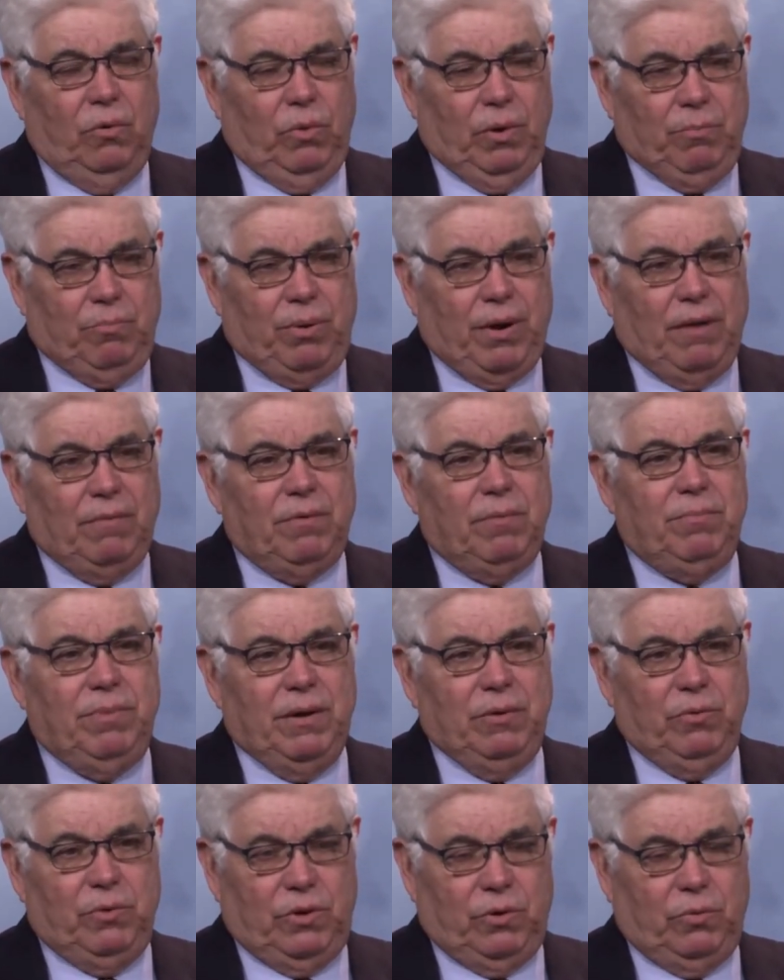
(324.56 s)
we
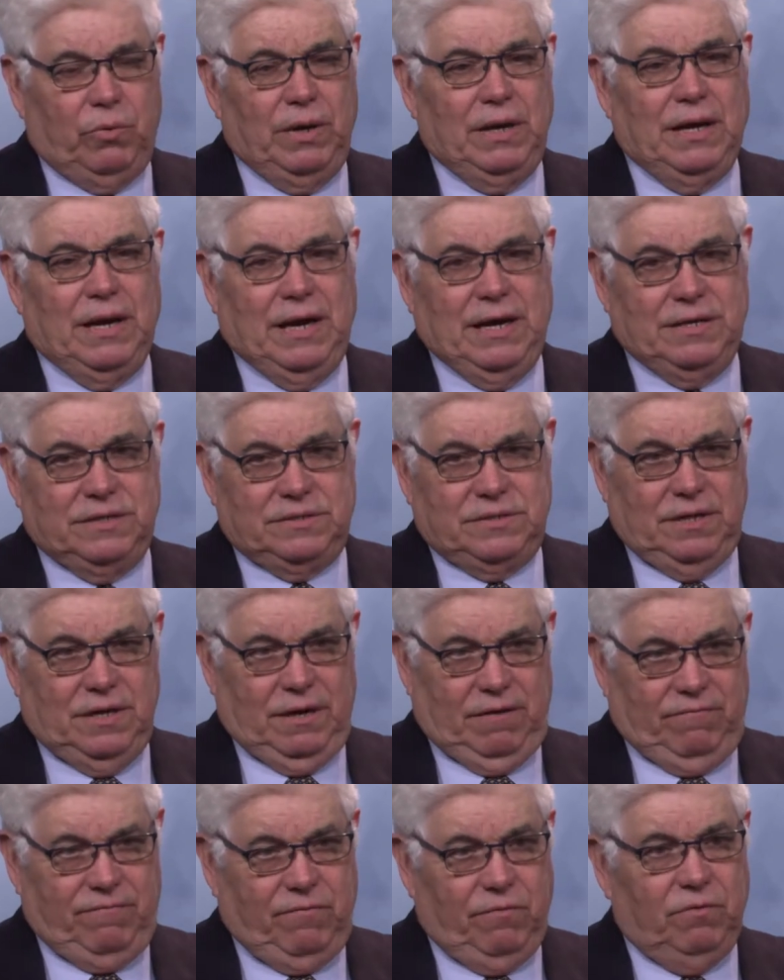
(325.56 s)
probably would have realized
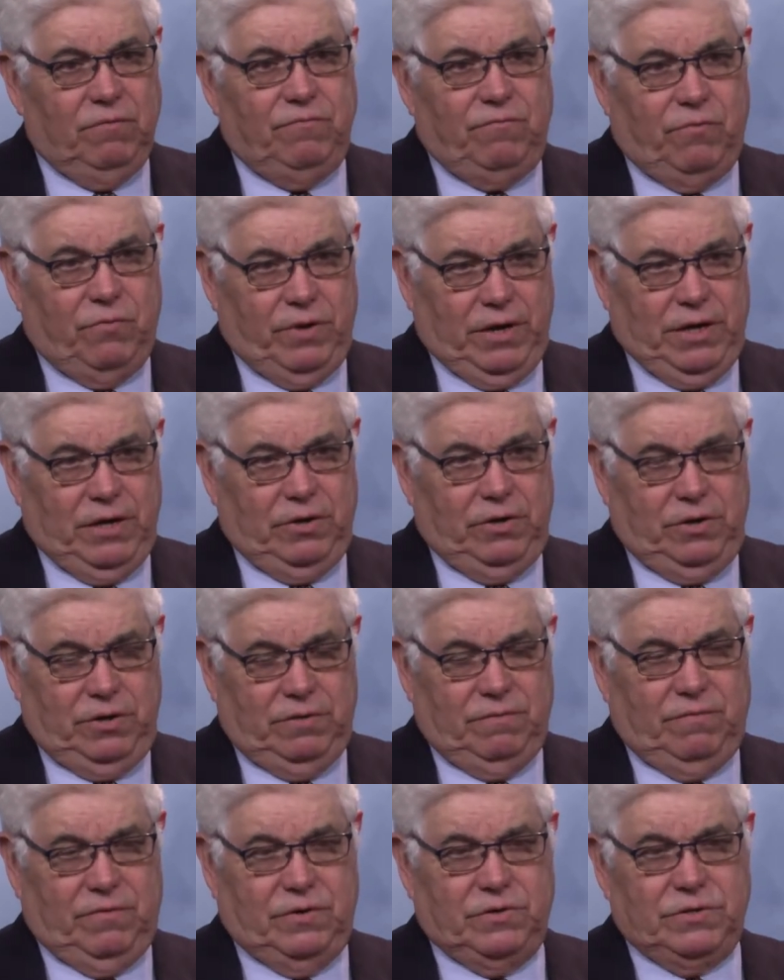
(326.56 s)
a full four-year
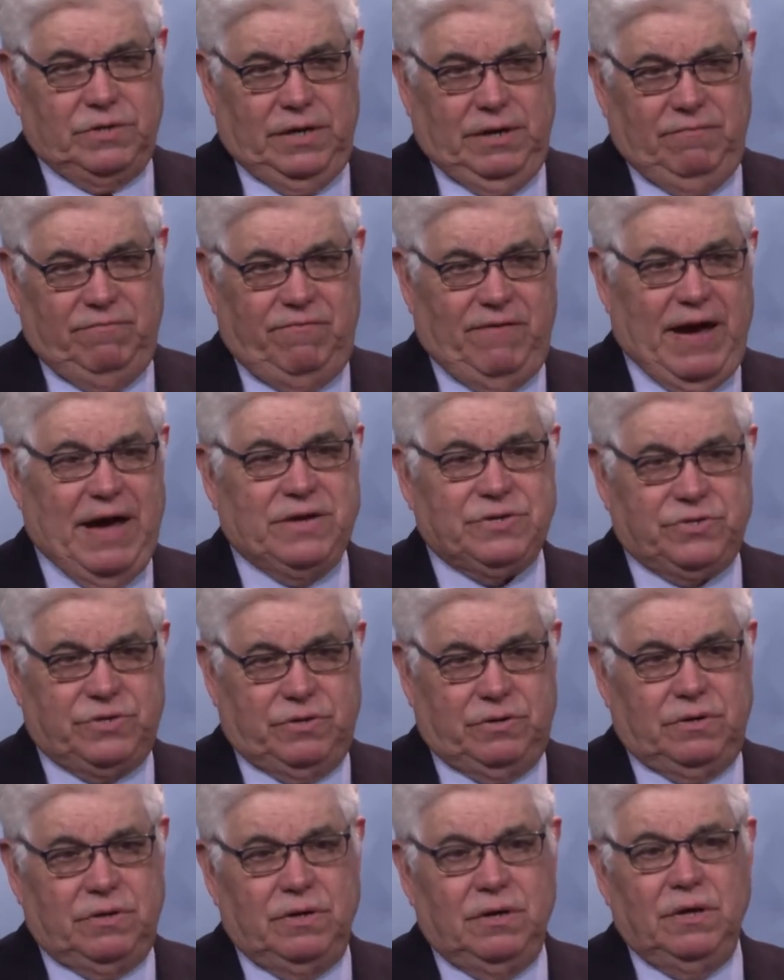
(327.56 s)
university
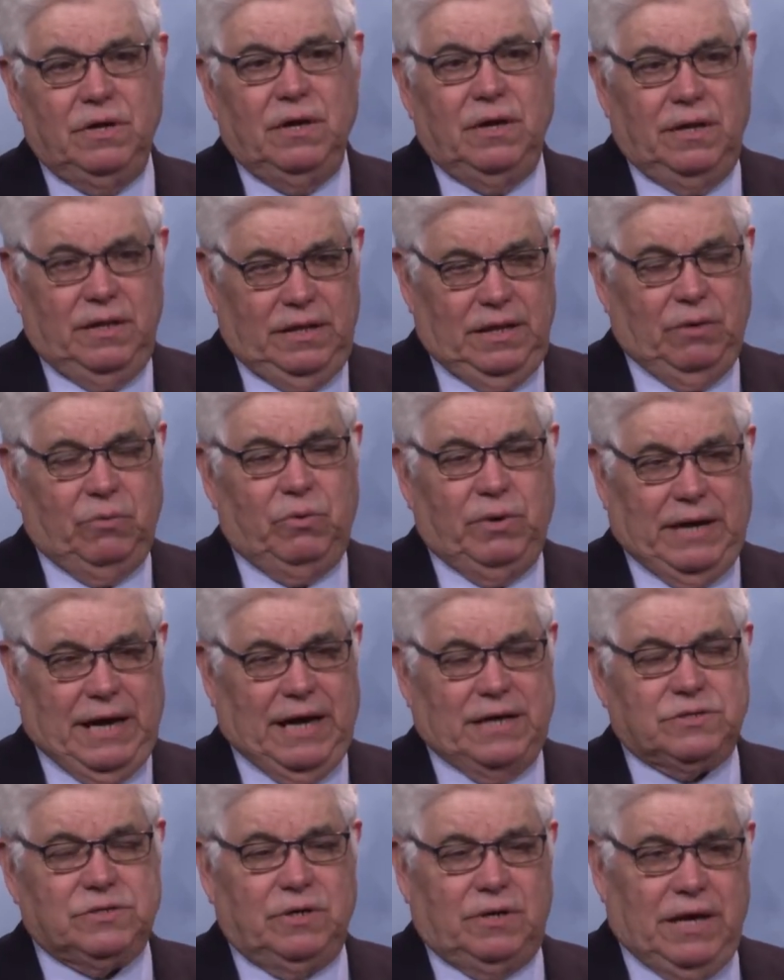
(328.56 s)
faster than what
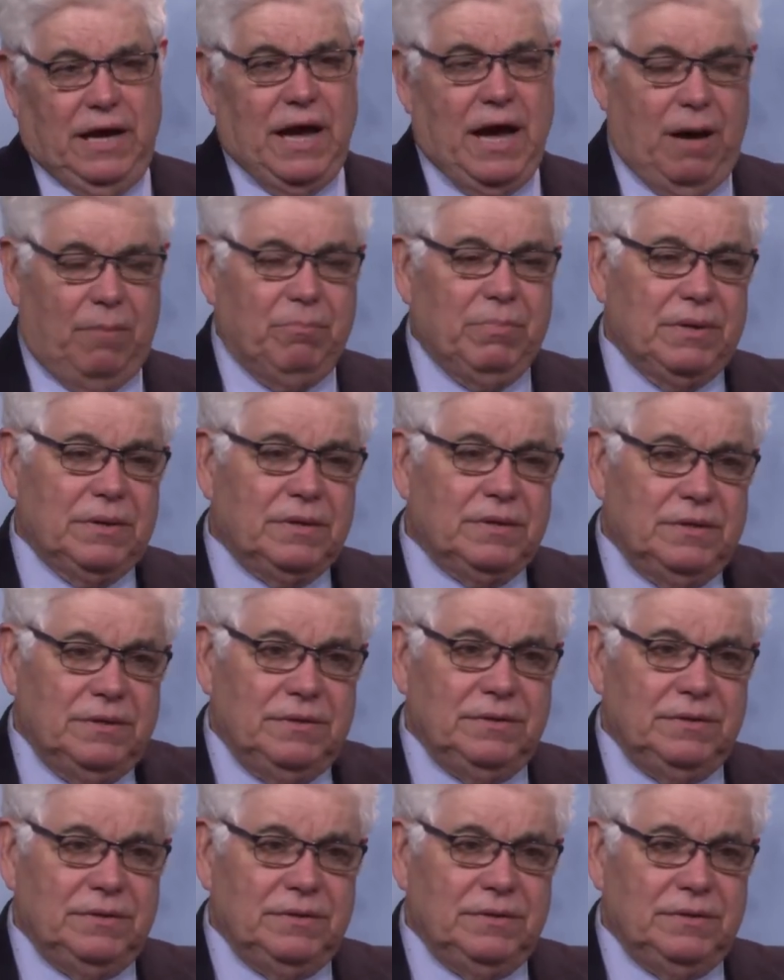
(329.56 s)
actually happened.